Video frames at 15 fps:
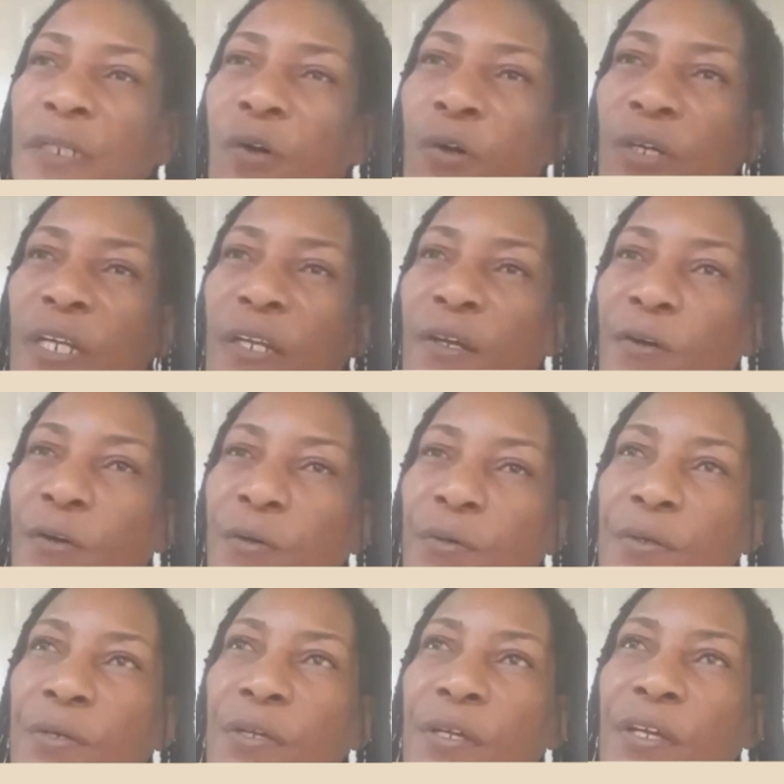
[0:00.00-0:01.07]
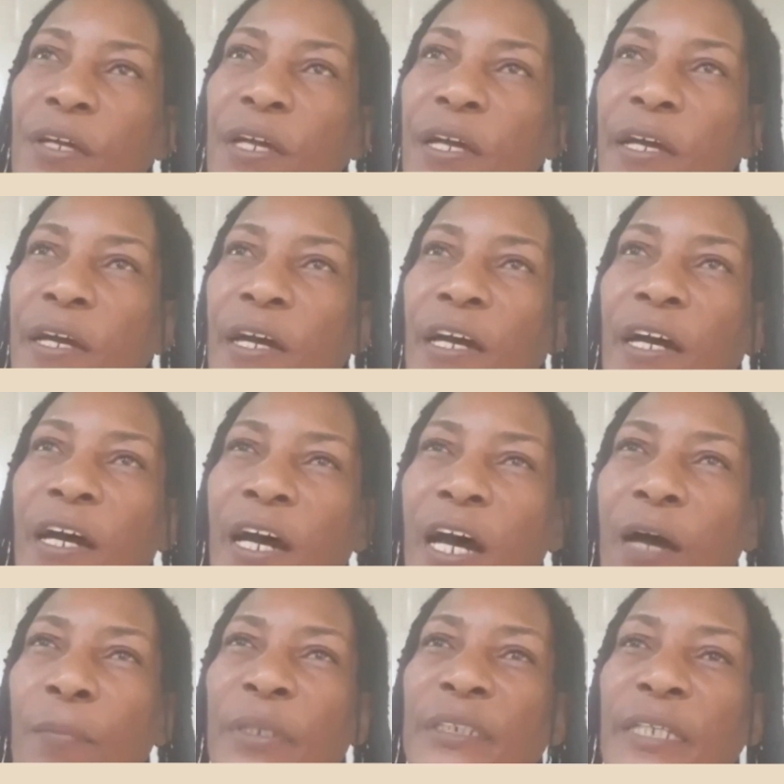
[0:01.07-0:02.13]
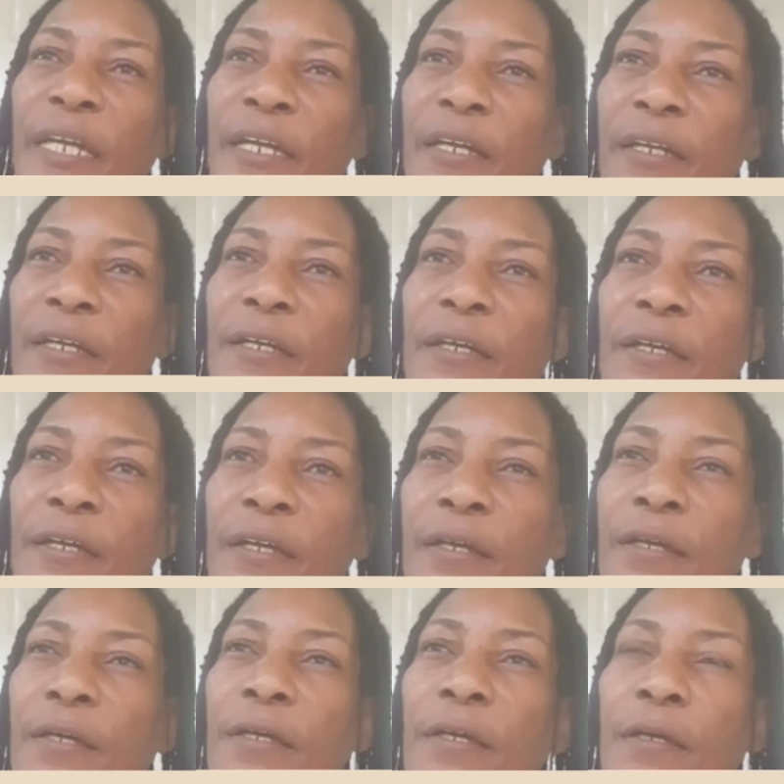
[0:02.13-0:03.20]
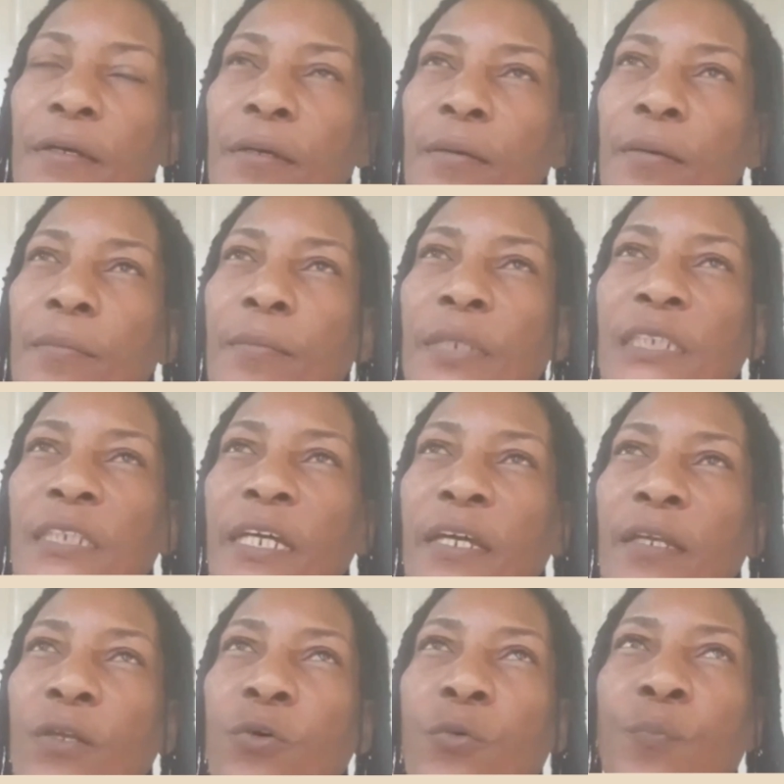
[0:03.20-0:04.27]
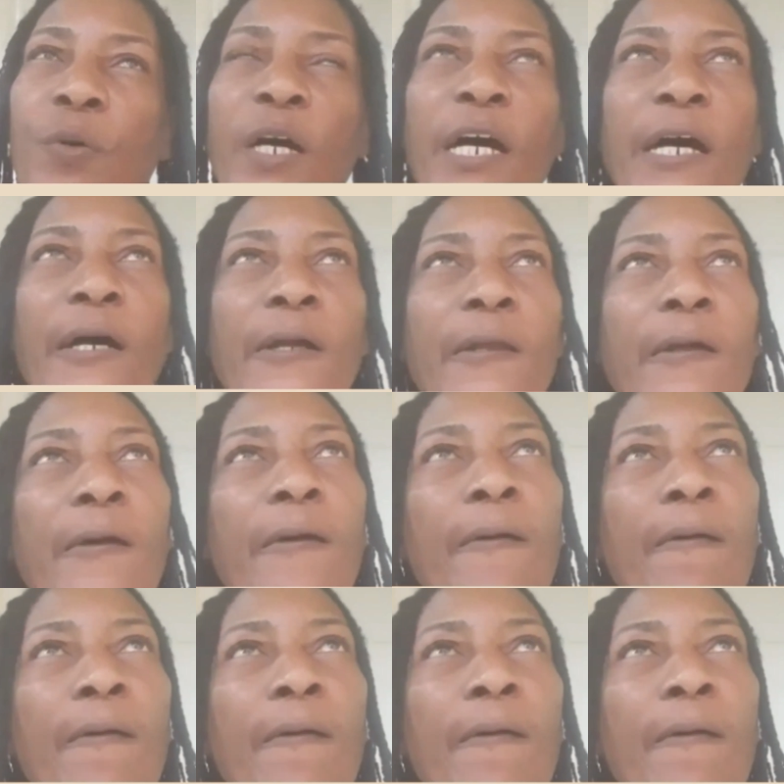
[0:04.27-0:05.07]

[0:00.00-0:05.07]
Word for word: me go out there now and me say, me say, look pan,